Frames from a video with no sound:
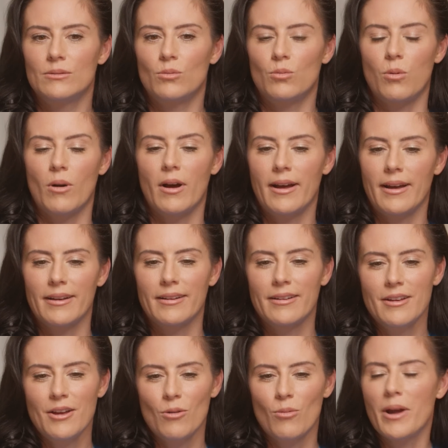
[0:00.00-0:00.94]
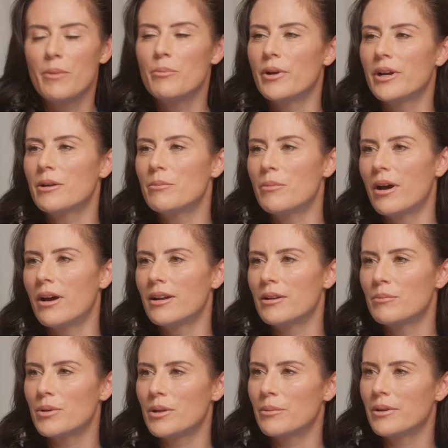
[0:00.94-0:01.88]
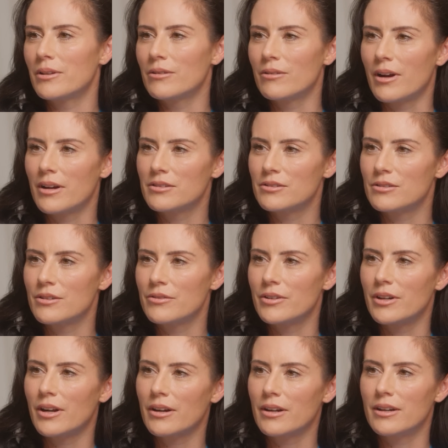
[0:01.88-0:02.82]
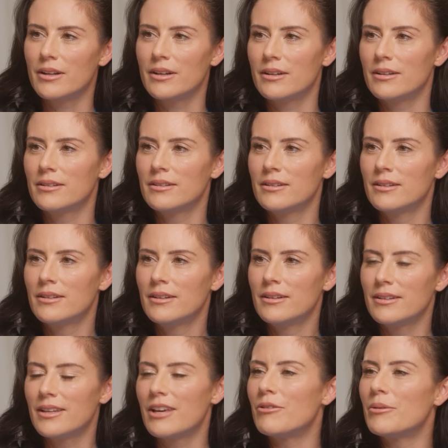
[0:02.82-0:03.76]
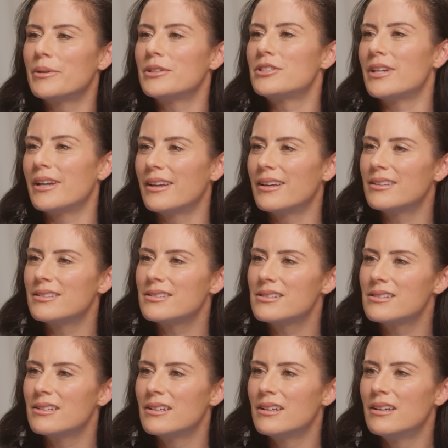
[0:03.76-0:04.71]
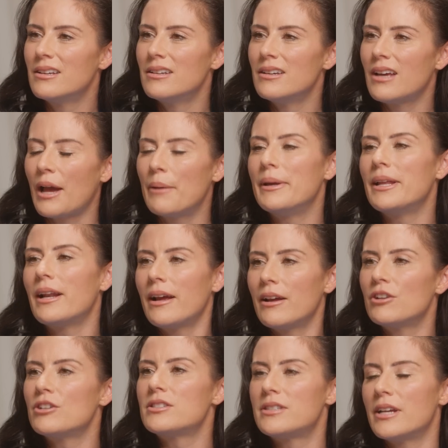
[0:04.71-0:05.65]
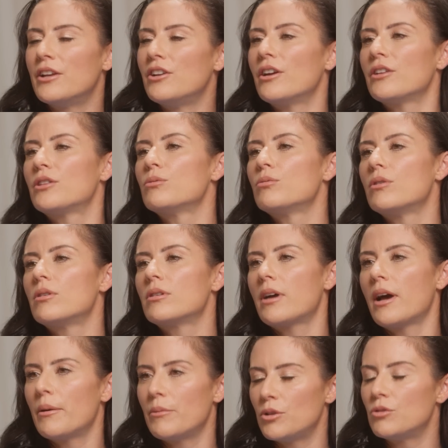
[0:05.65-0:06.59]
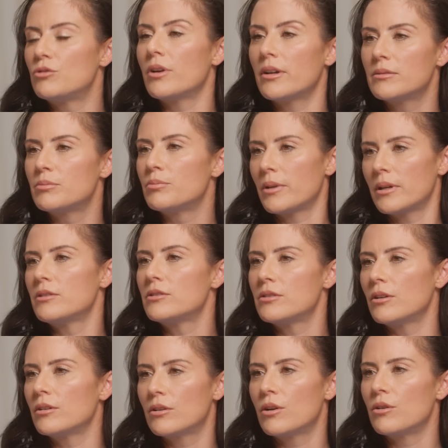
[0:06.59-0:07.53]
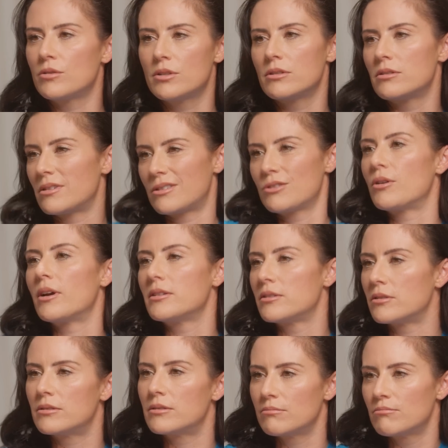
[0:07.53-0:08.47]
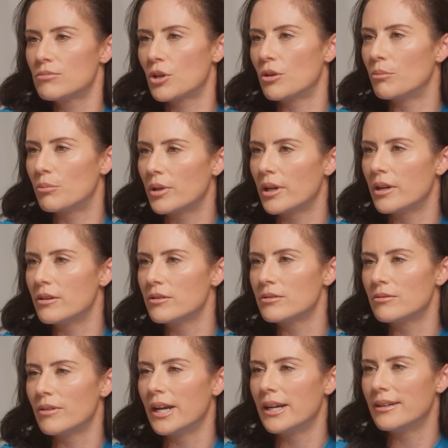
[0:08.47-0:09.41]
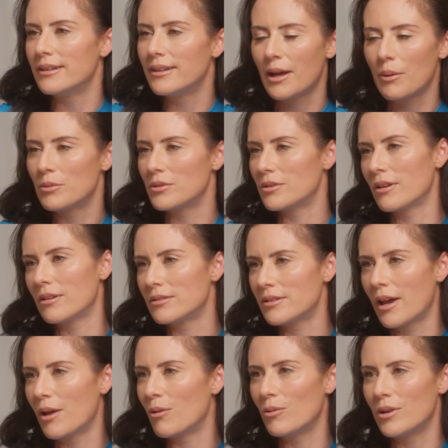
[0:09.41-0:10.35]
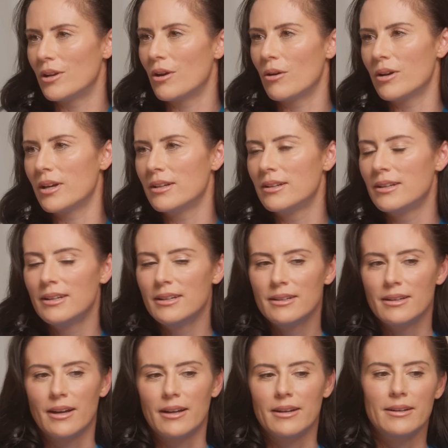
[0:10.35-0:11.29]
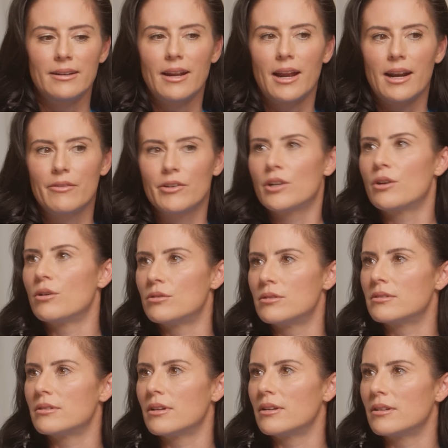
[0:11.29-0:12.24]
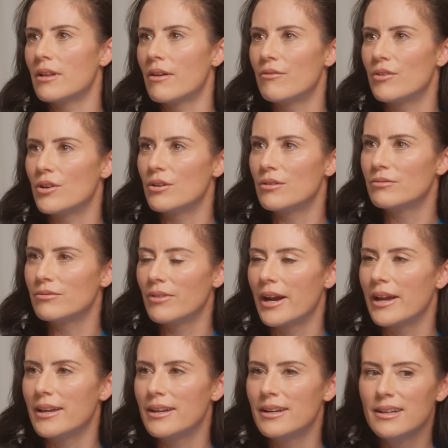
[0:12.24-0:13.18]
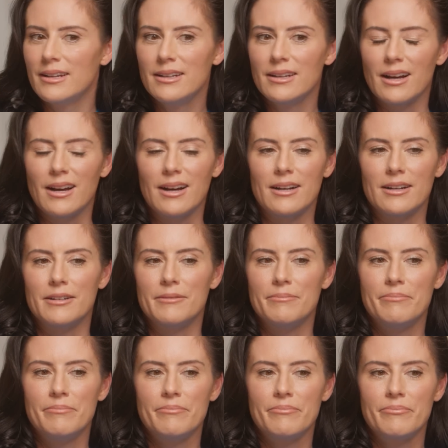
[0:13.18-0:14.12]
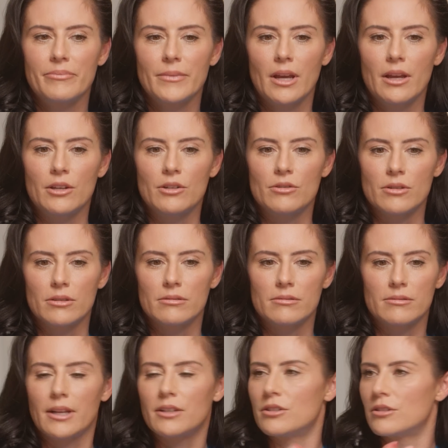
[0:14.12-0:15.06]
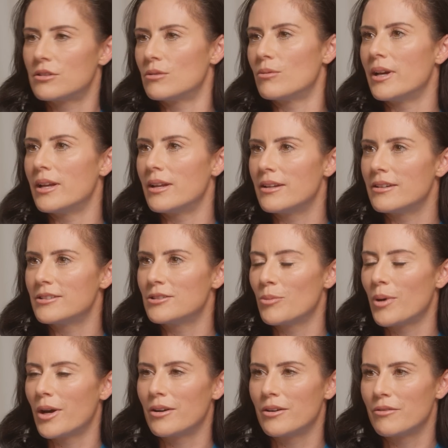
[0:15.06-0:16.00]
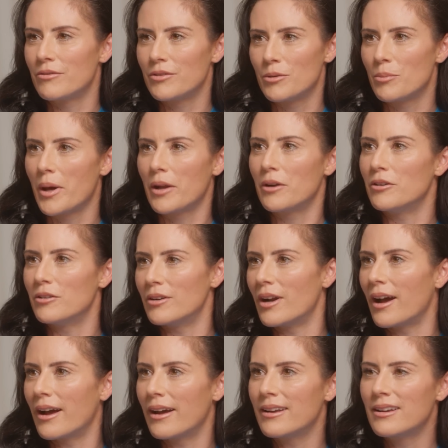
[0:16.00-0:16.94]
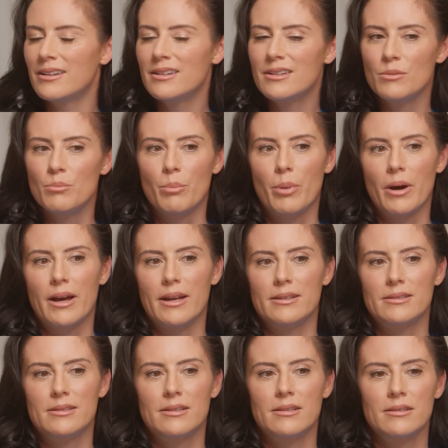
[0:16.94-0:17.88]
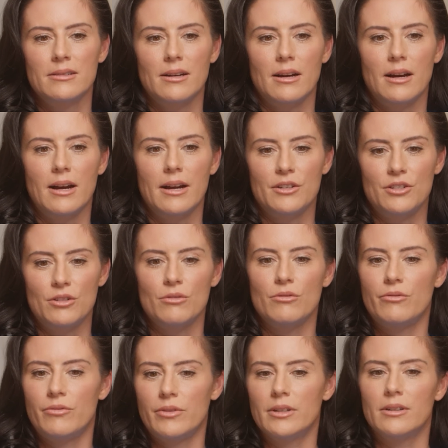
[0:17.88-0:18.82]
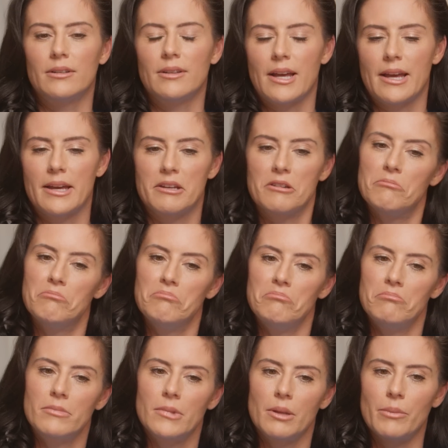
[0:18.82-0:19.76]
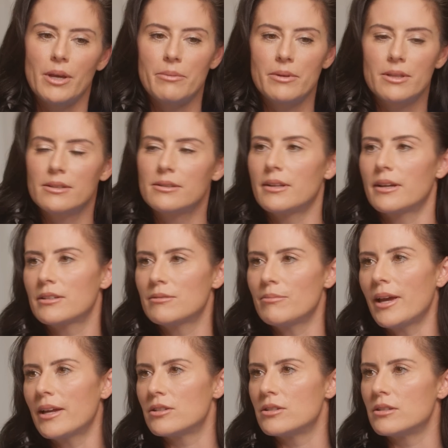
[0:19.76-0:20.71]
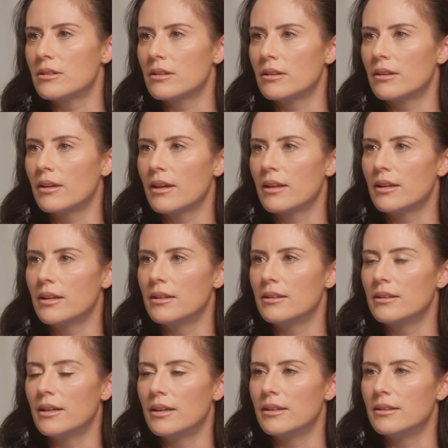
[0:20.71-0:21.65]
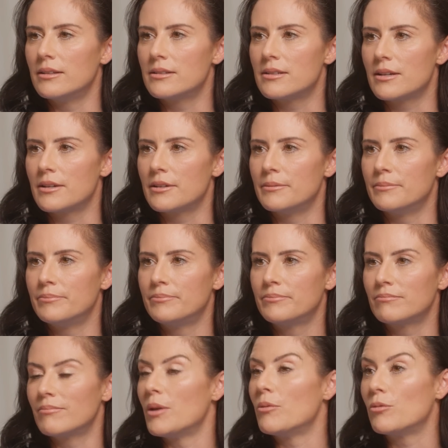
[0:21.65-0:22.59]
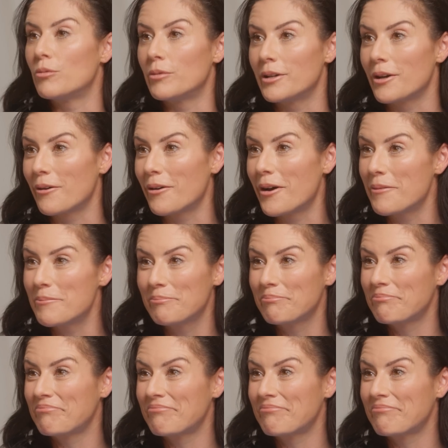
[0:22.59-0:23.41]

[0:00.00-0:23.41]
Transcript: why why bring him on and put him on the roster if you're not gonna Use give him, a chance? Mm-hmm I mean, I understand. You're at the World yeah. Cup. You trust certain coaches. Just trust certain players, mm-hmm. right? It happens all the time. We know it. Mm-hmm. And not every coach is going to love you, right? Um, and you just that's just the way it is, no matter if you're better or not. But I do feel like maybe this next match you can get in, and um, maybe if we go up